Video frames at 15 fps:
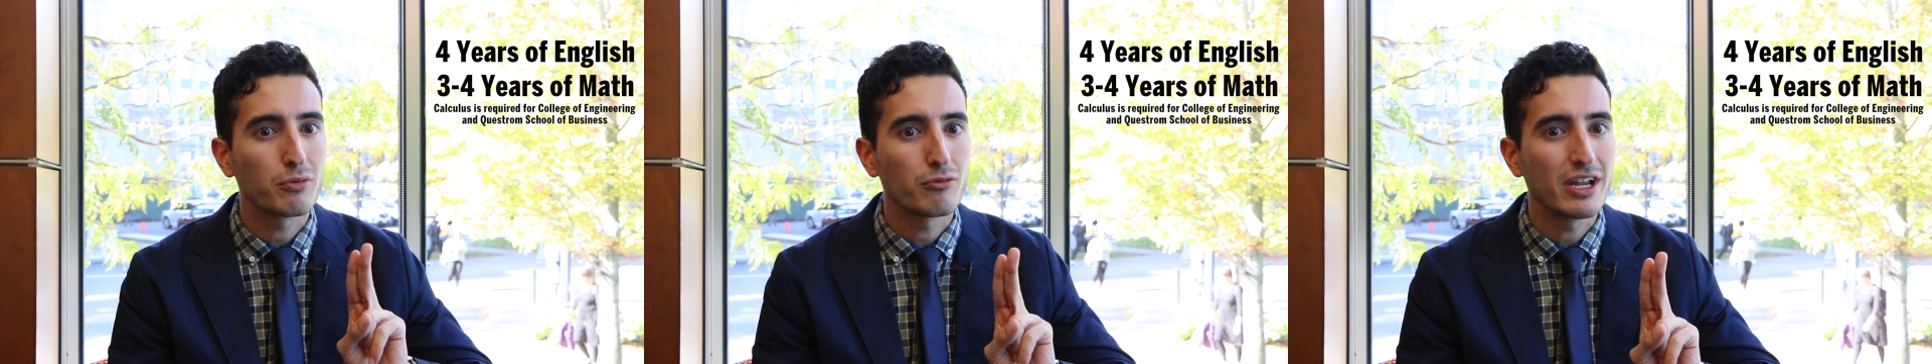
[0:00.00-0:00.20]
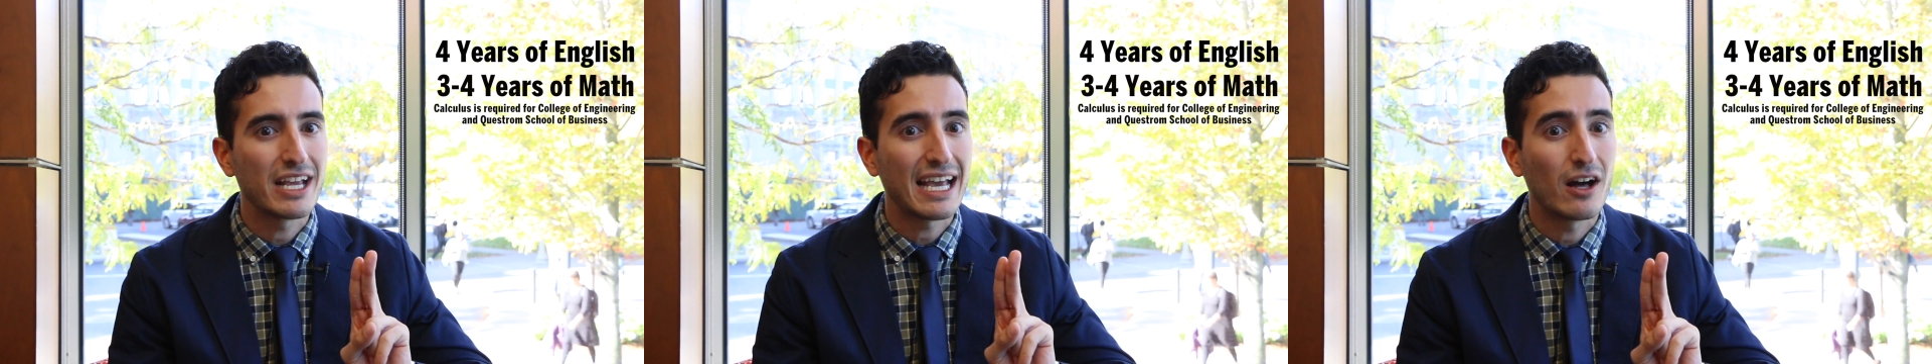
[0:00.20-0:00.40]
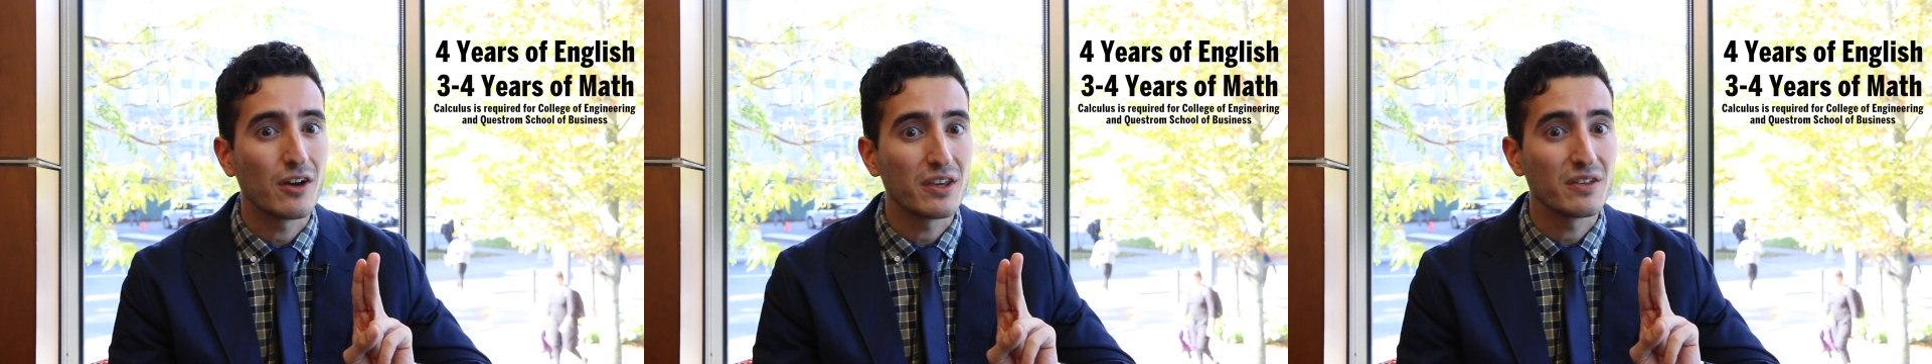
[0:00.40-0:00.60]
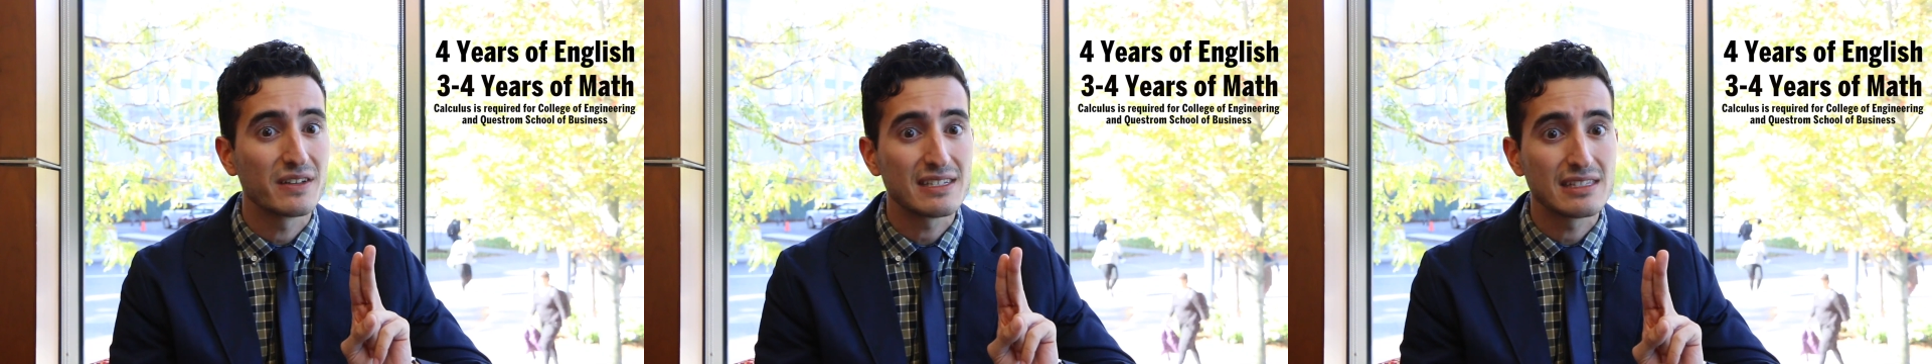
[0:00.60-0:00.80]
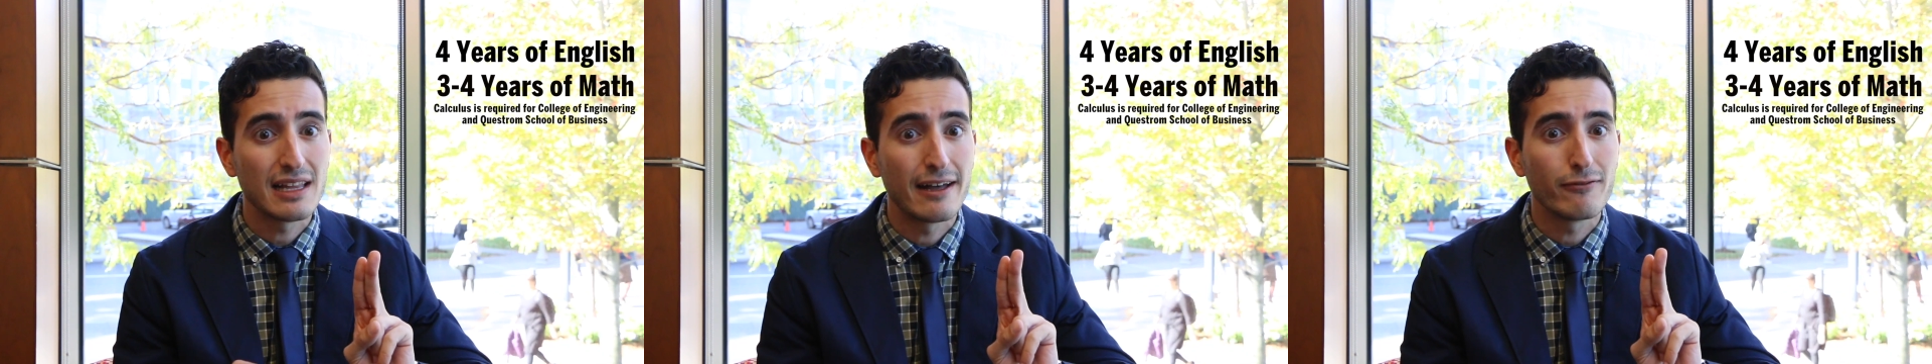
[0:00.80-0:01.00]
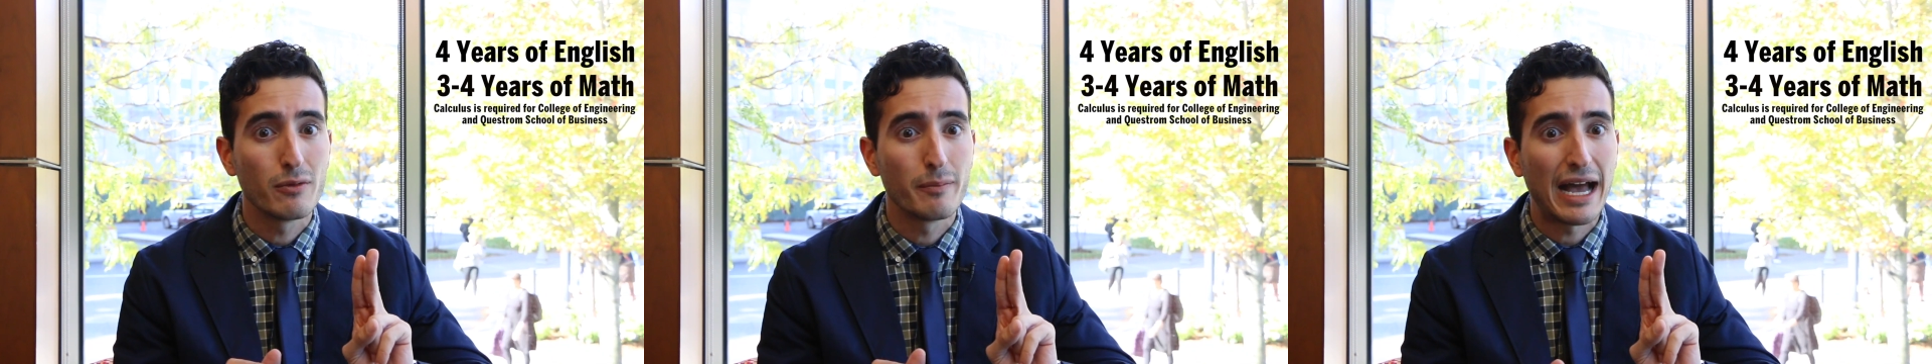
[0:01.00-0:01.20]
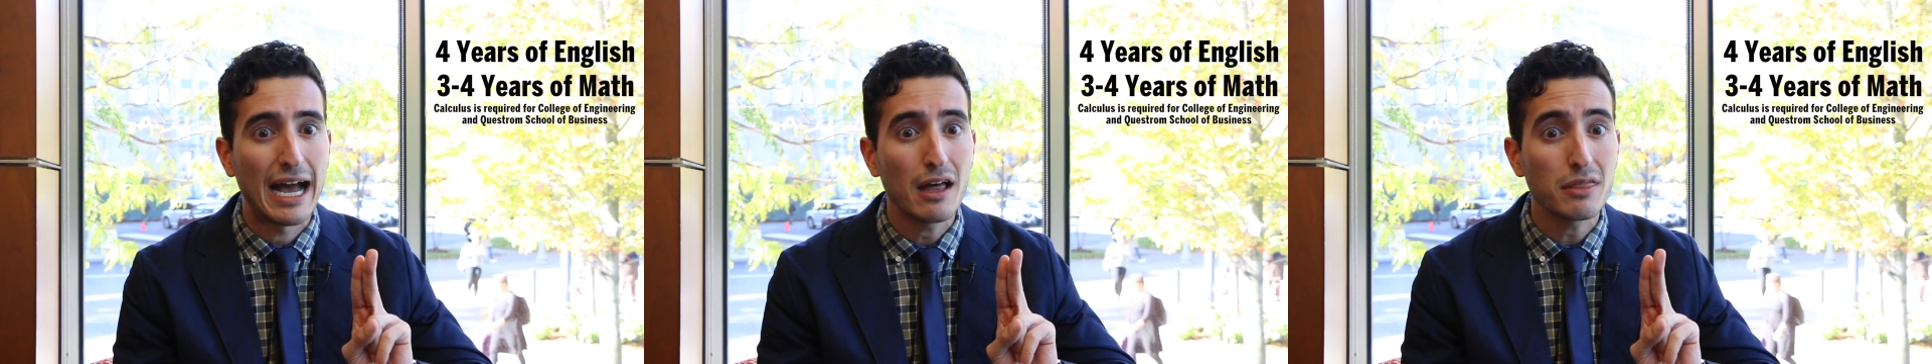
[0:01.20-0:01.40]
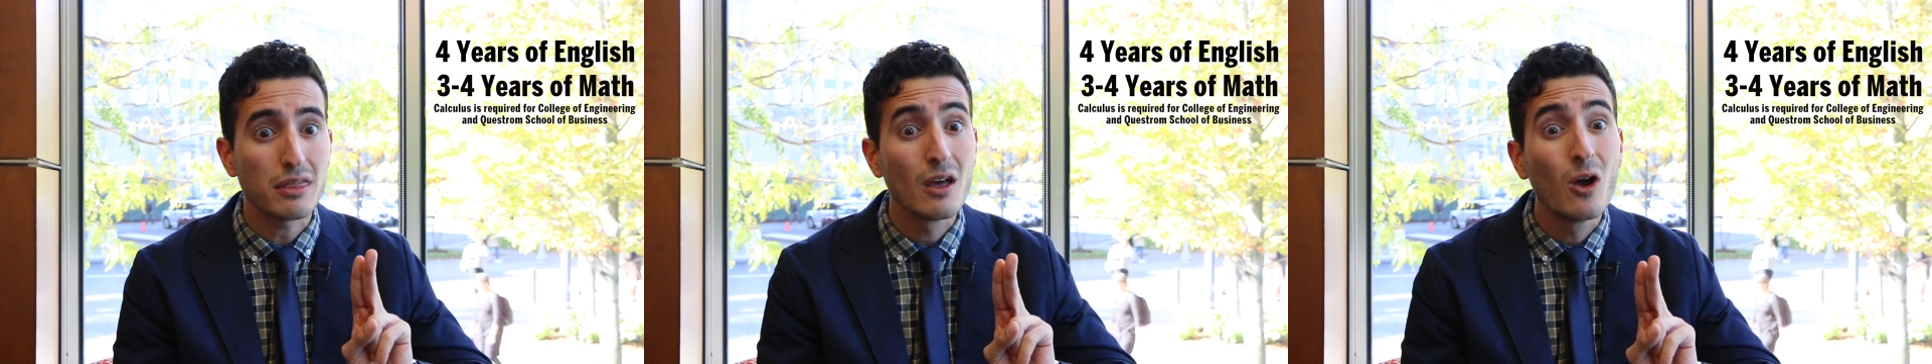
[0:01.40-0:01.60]
pre-calculus level
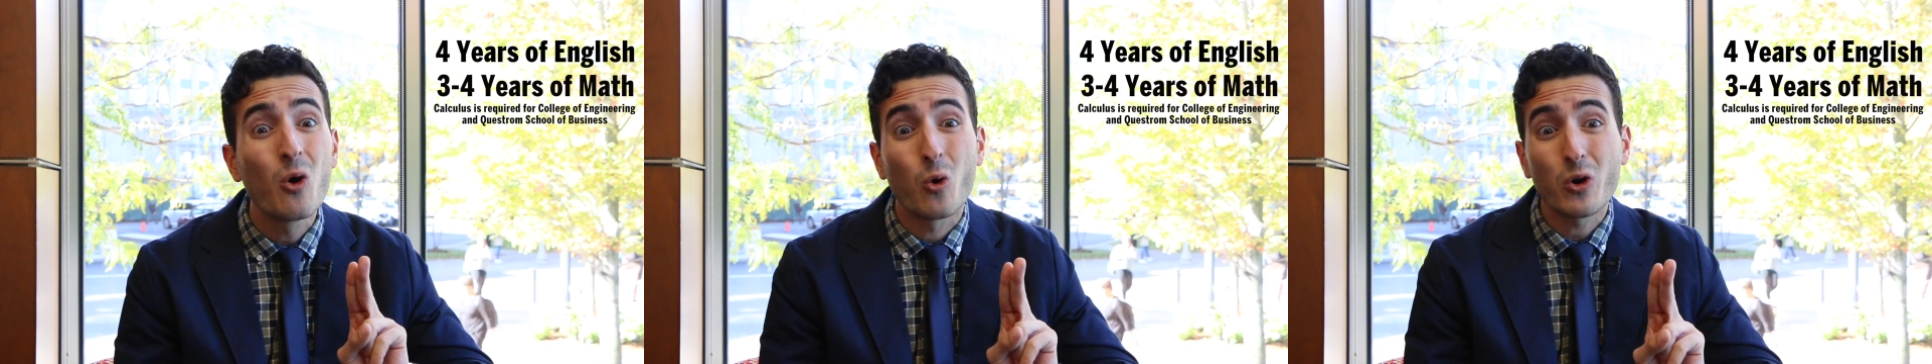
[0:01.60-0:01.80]
math